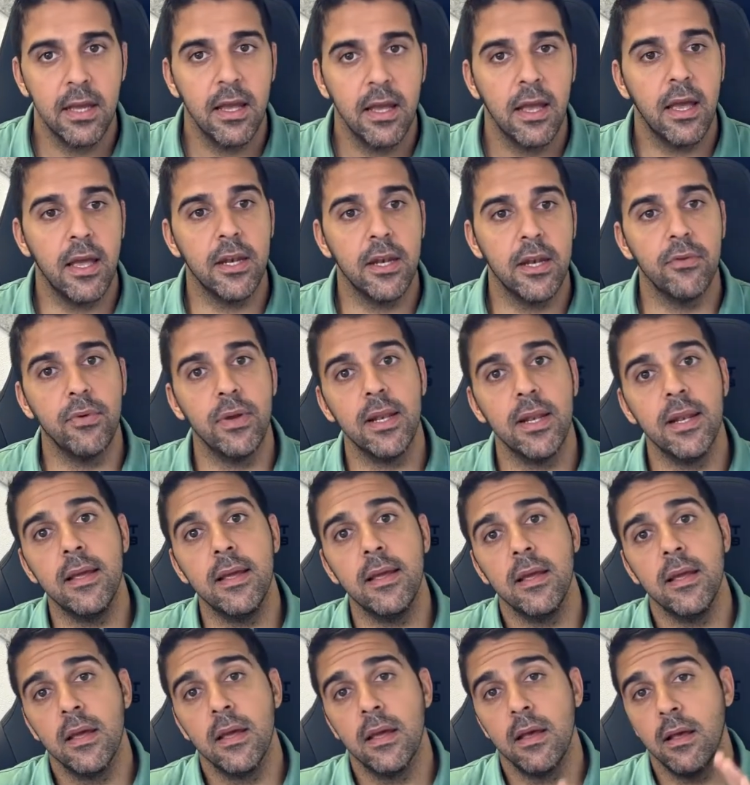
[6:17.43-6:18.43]
and
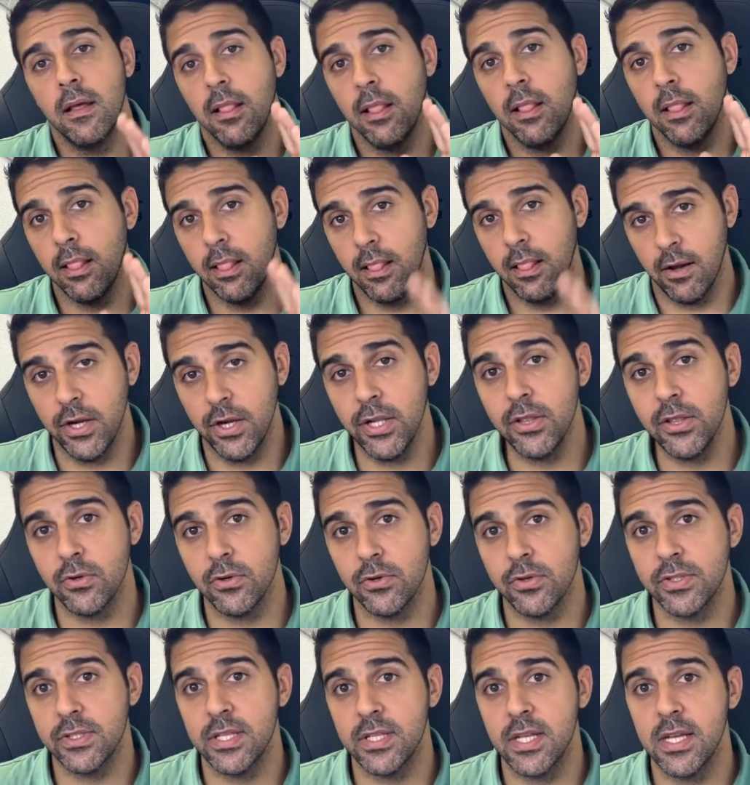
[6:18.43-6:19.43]
really learn
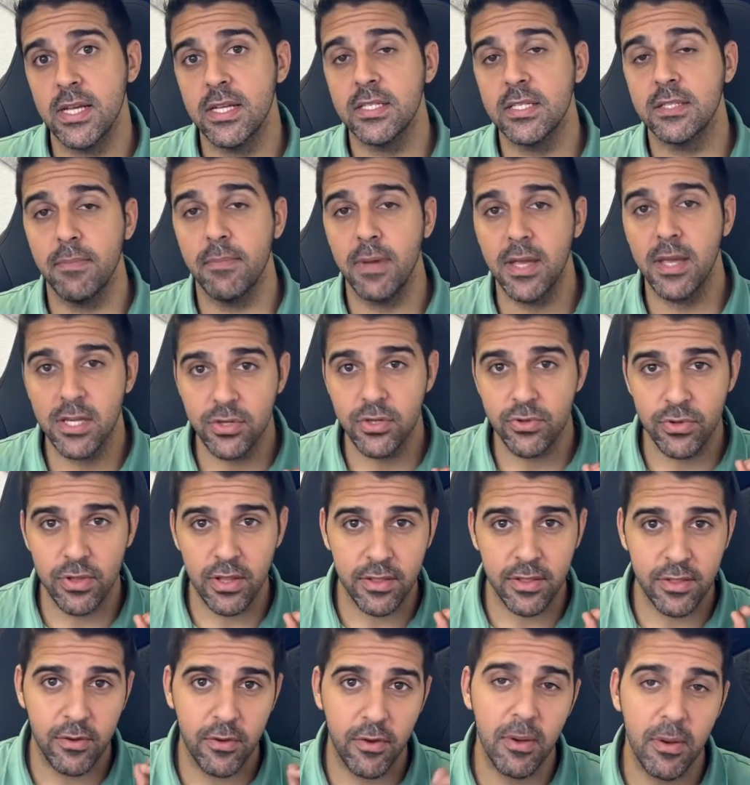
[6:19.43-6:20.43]
those things. Make sure
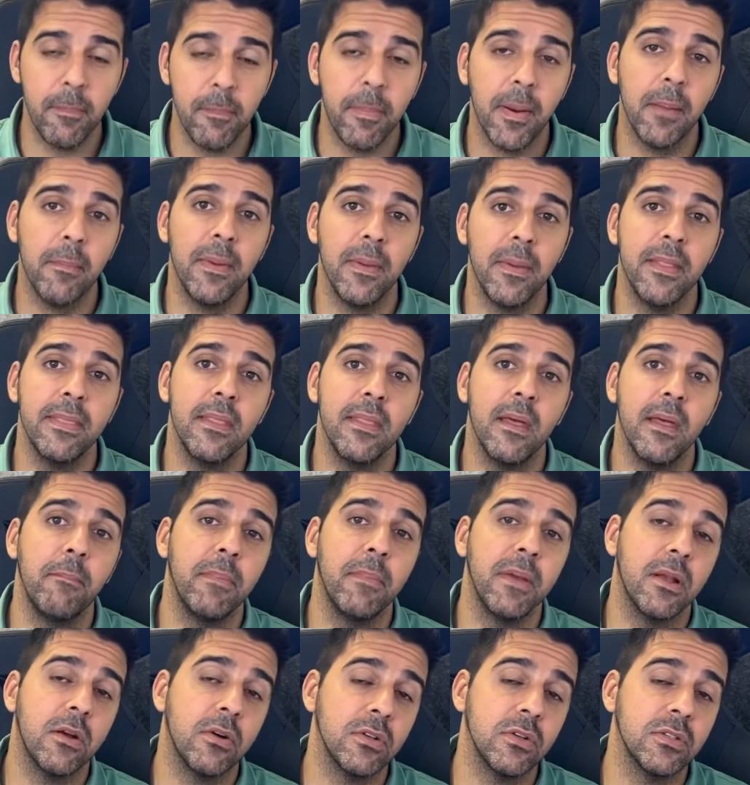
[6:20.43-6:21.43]
that you implement them,
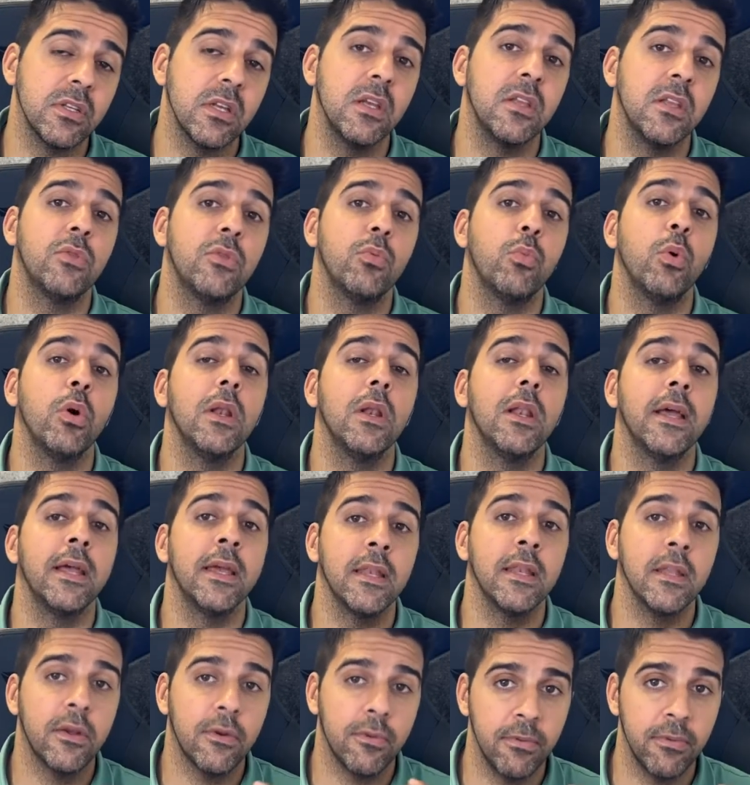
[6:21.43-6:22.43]
because it will
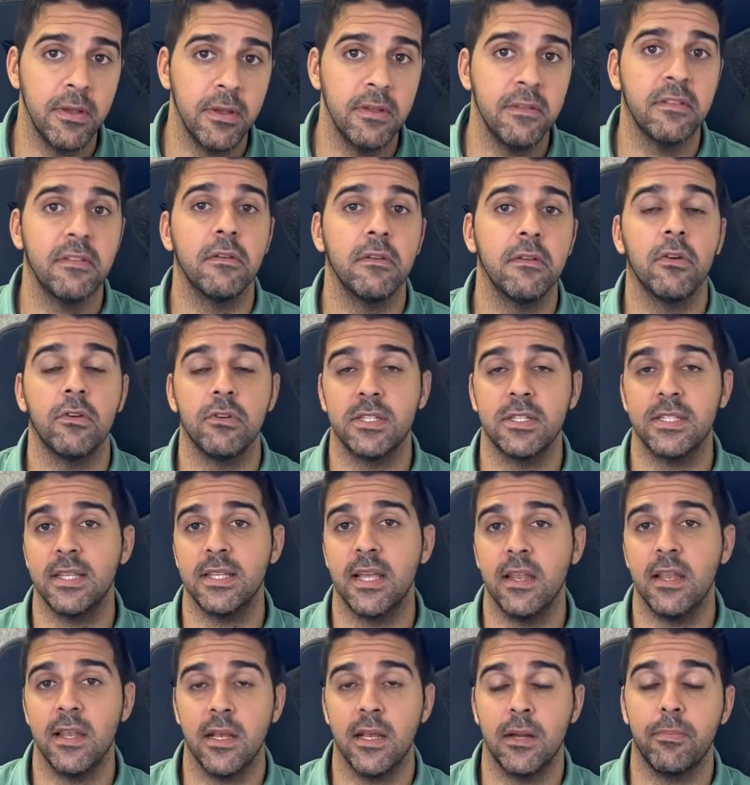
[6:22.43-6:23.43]
increase your
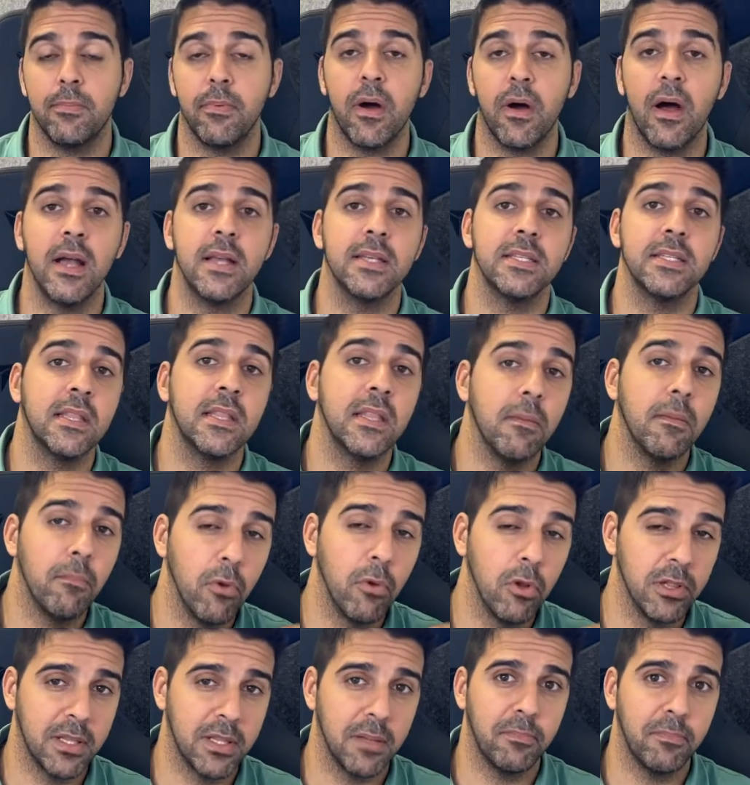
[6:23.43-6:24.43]
selling price and the
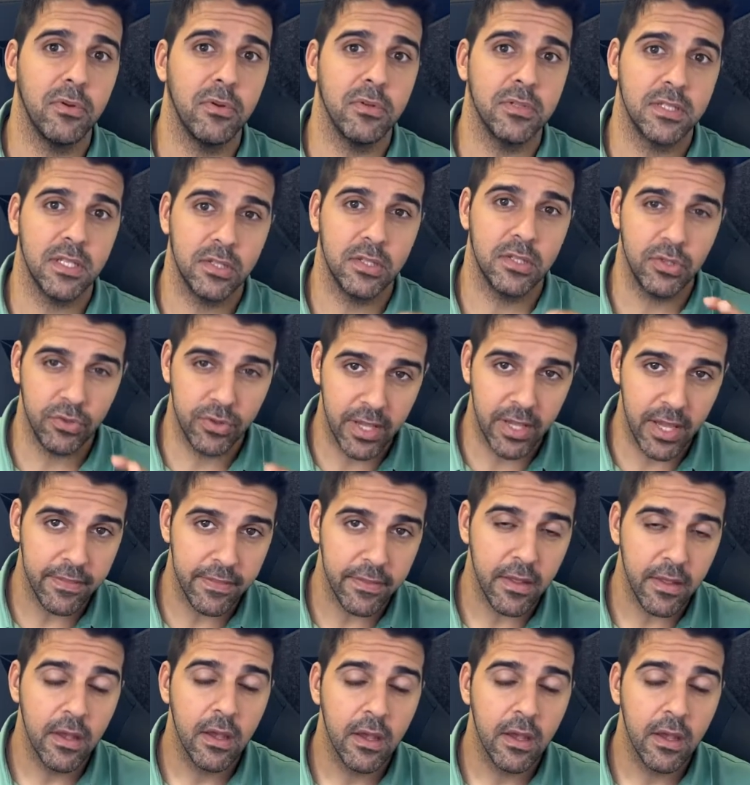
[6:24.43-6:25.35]
multiples that you get.